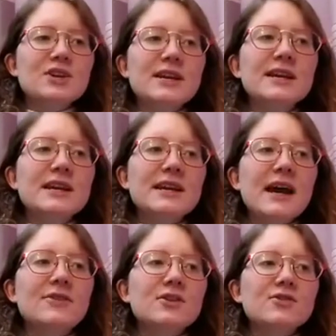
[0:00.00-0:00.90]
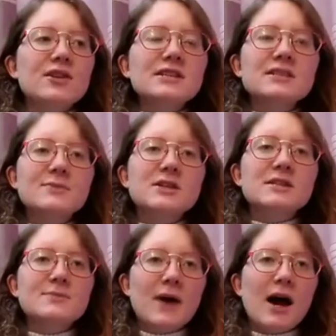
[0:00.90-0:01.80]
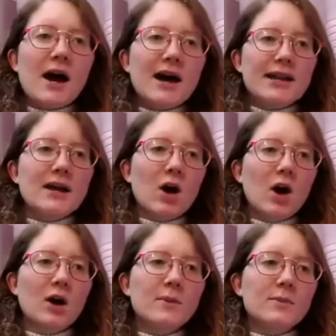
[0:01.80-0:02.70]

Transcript: tree at the Christmas party hall.